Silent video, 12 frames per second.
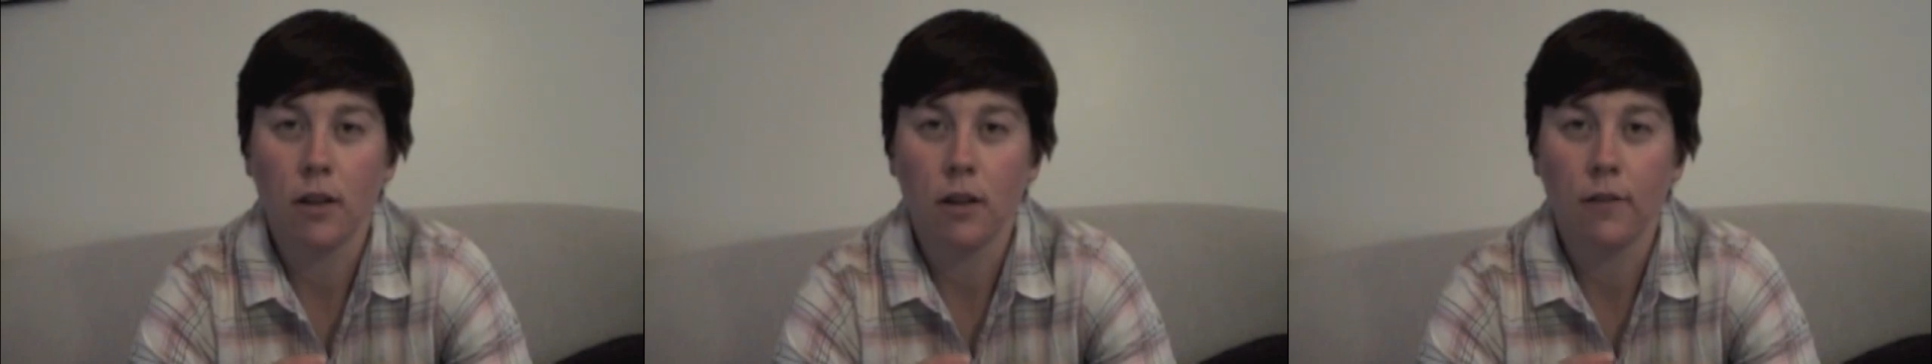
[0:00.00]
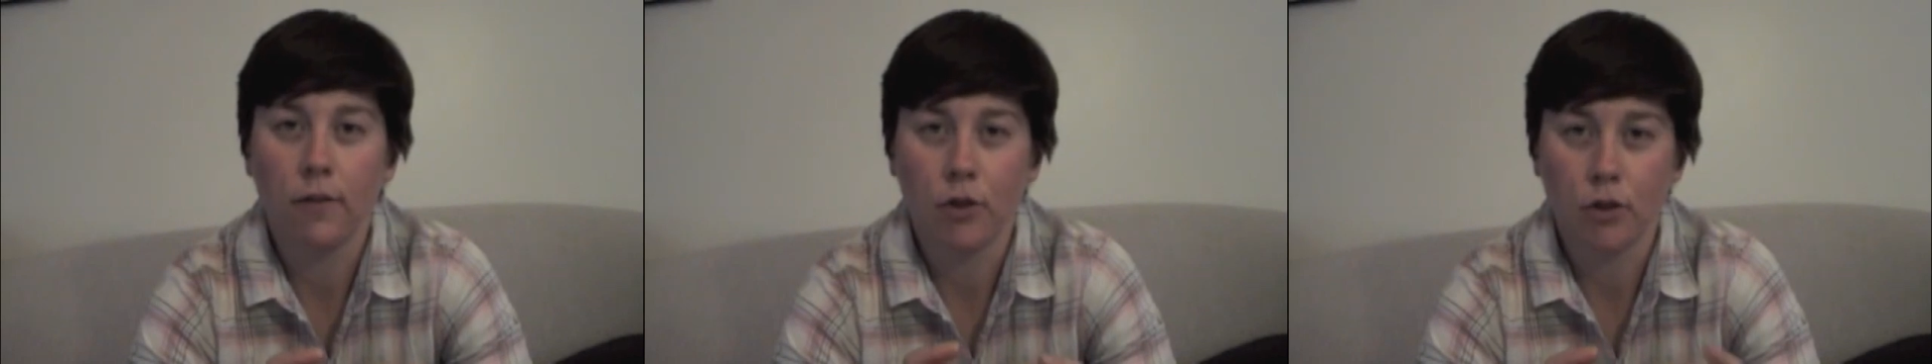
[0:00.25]

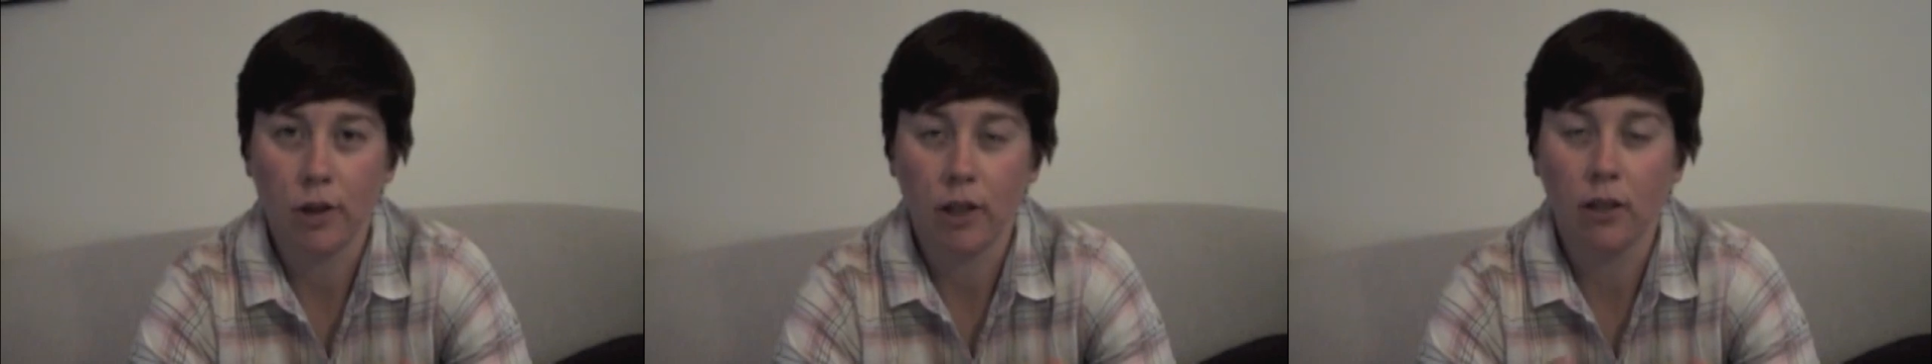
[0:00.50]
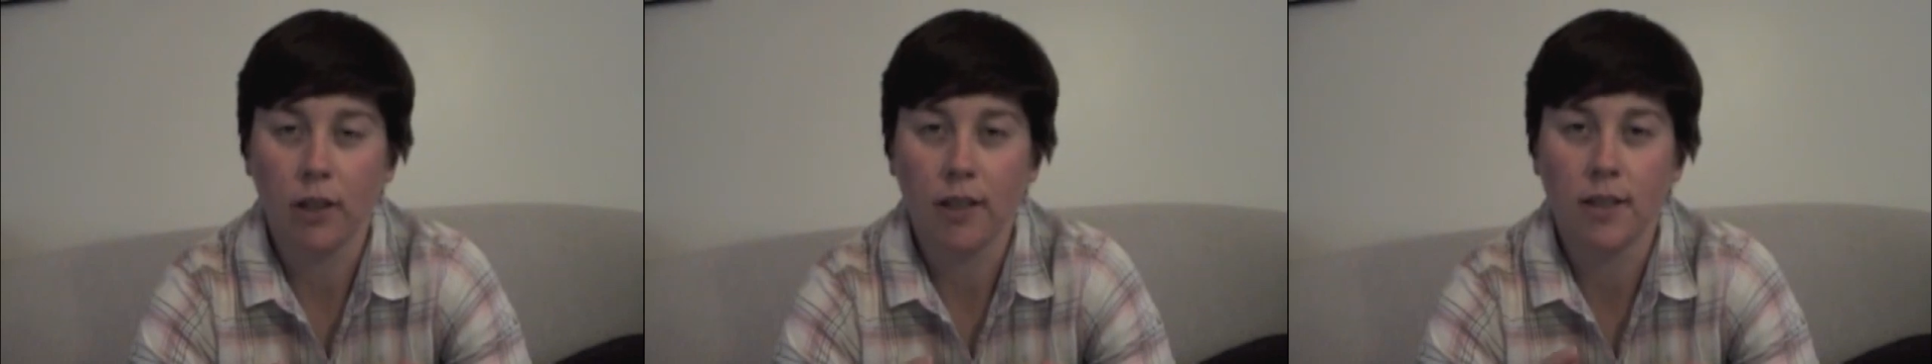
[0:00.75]
of the
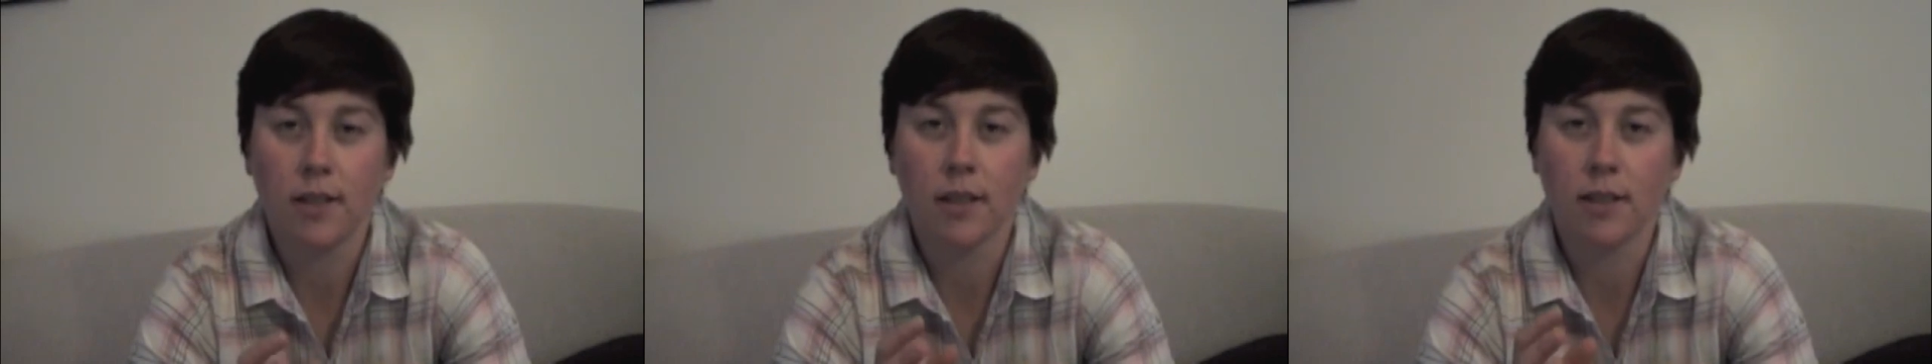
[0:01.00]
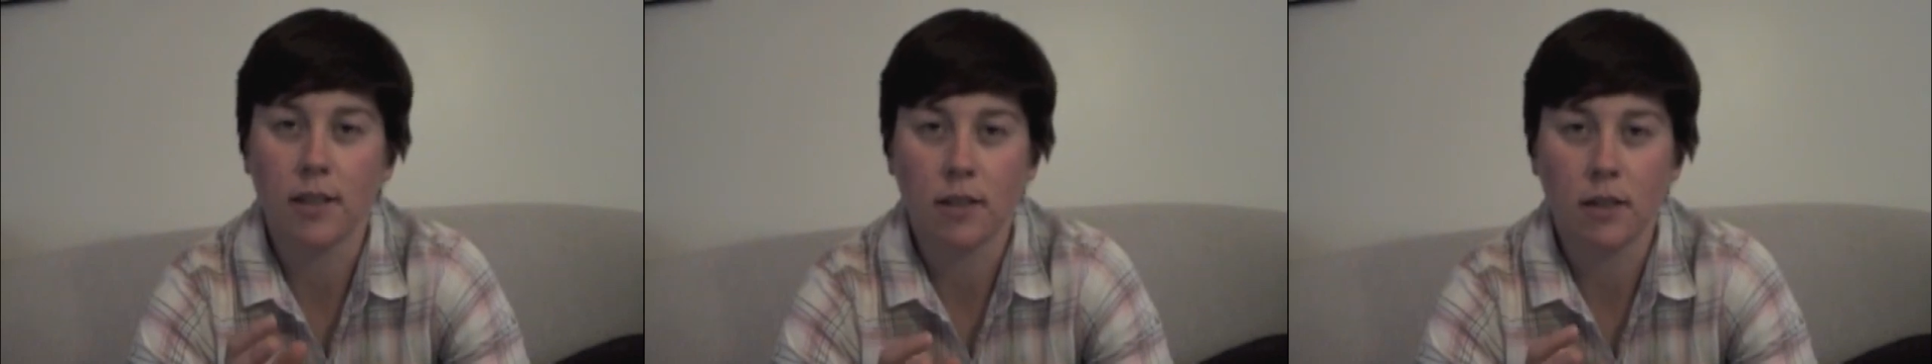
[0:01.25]
trailhead
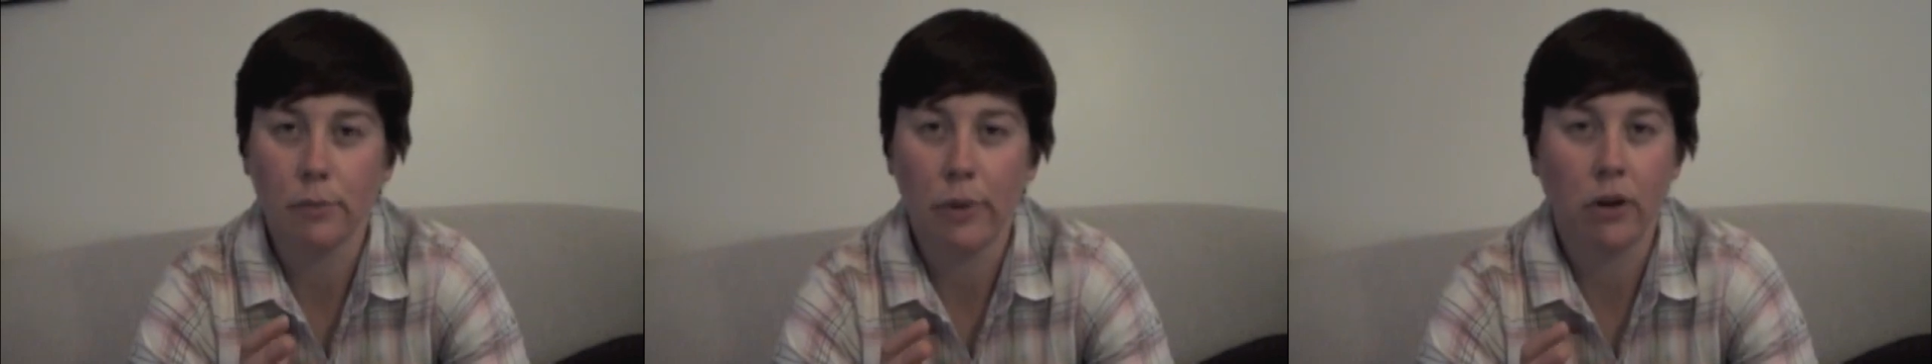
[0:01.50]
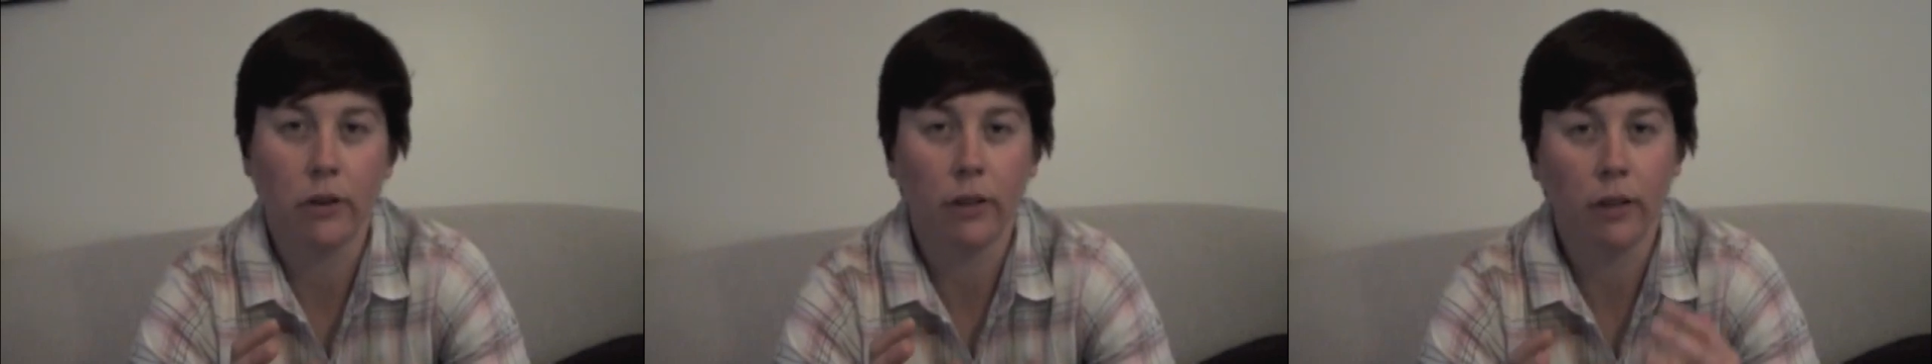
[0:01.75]
says that it's
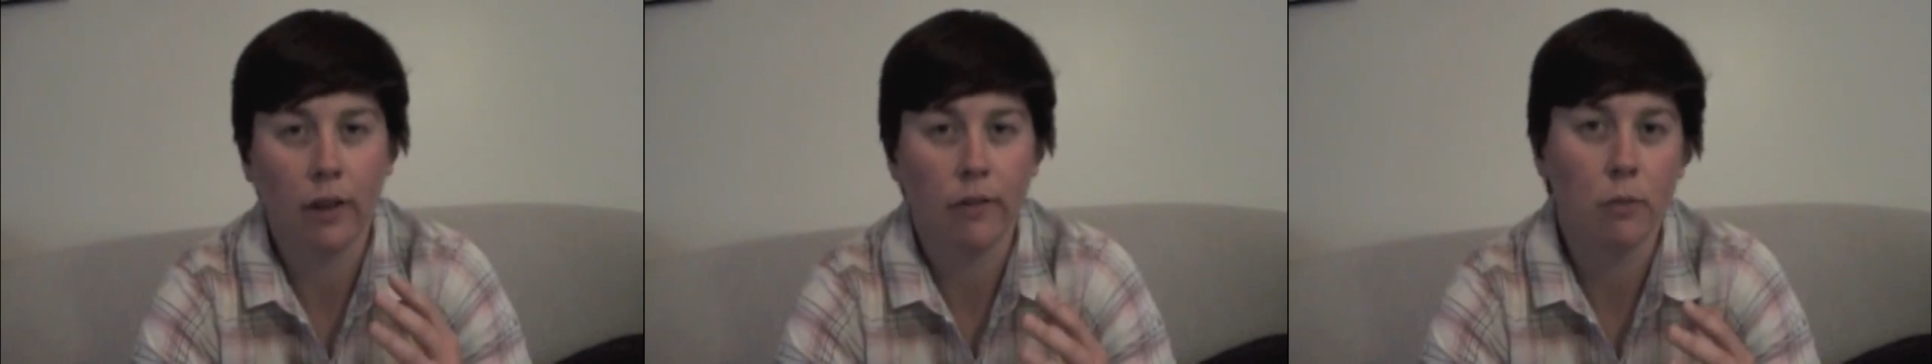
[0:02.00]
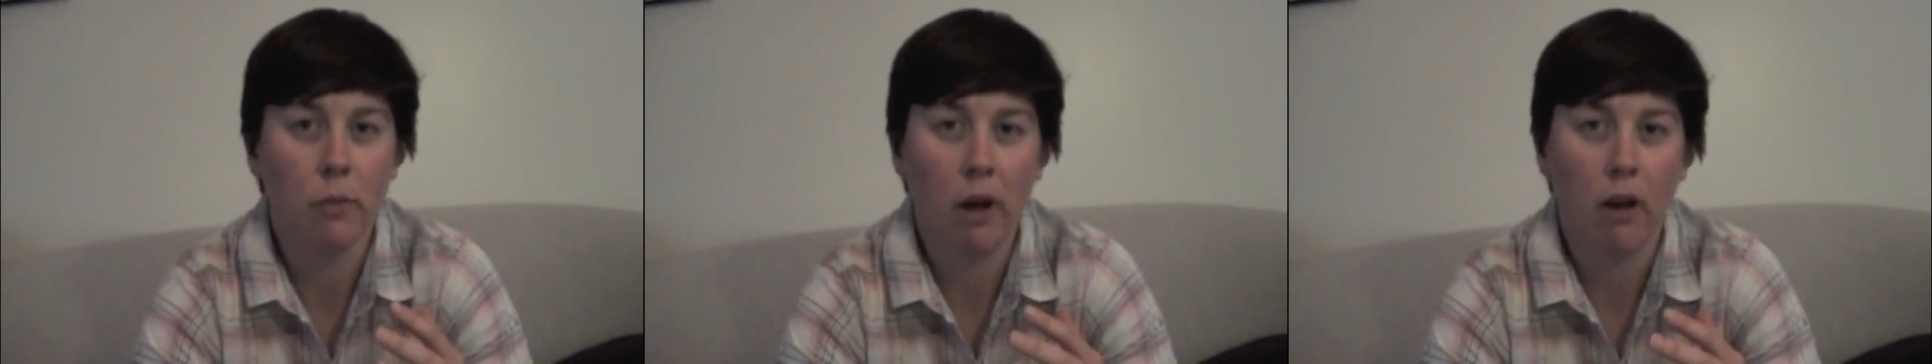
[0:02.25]
about an
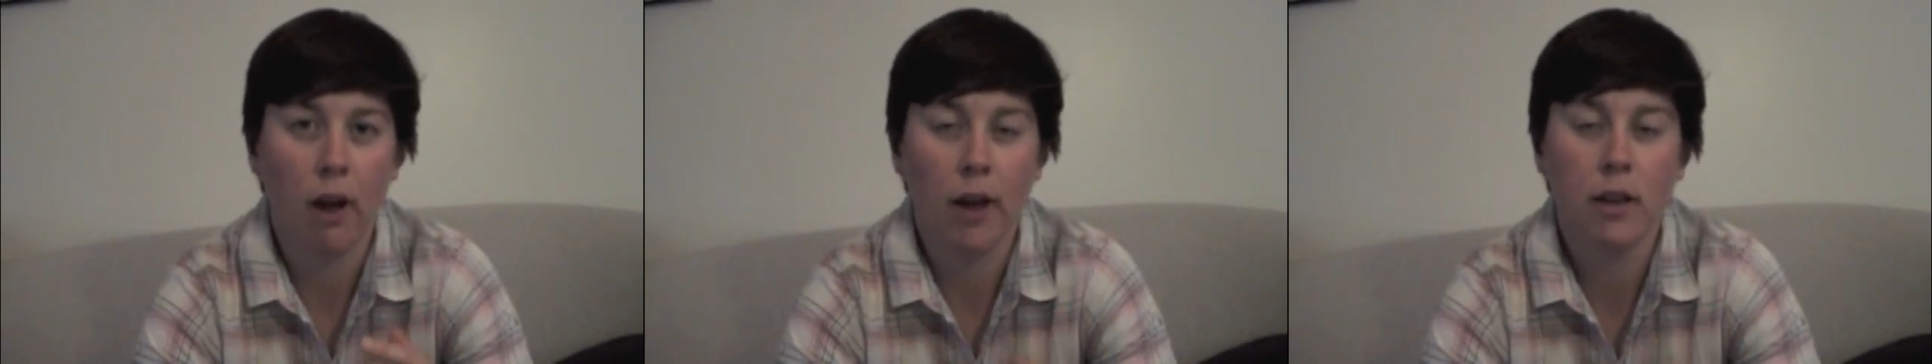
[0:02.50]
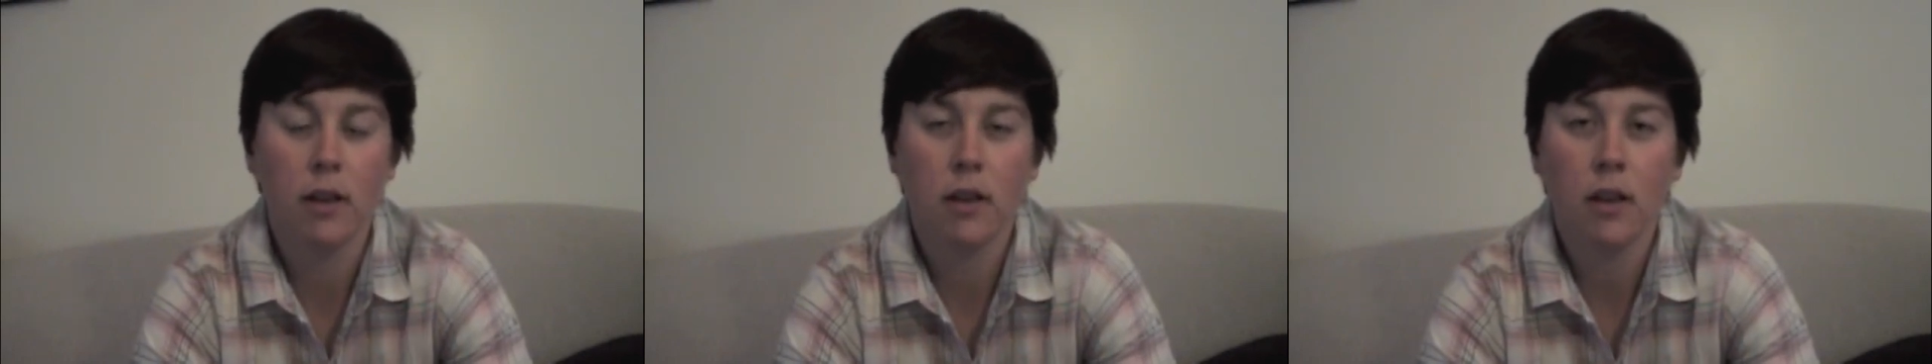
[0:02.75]
11-mile
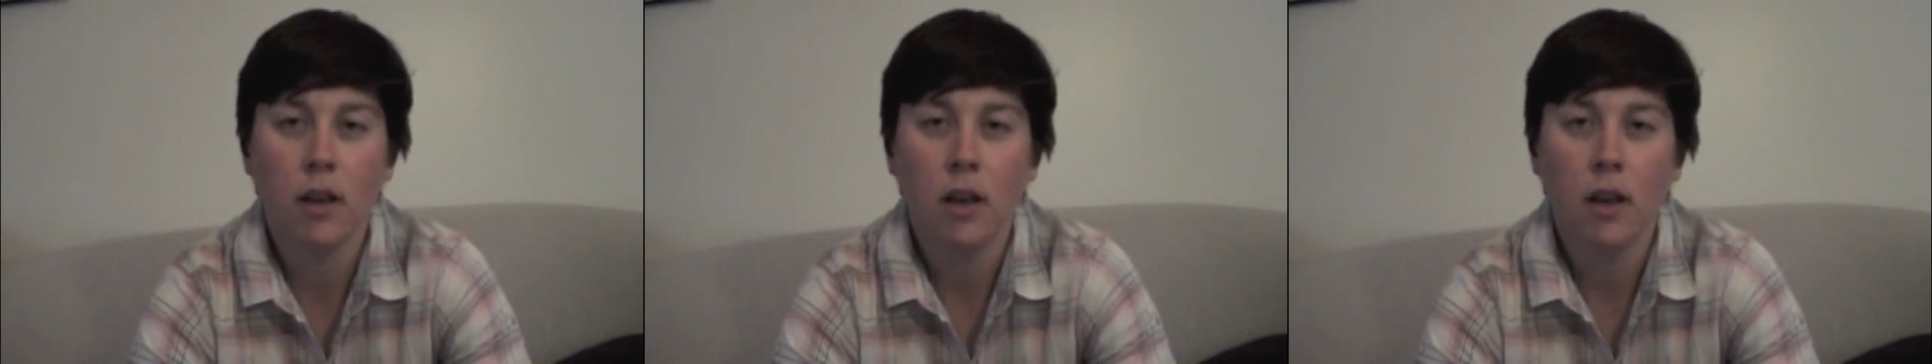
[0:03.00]
hike.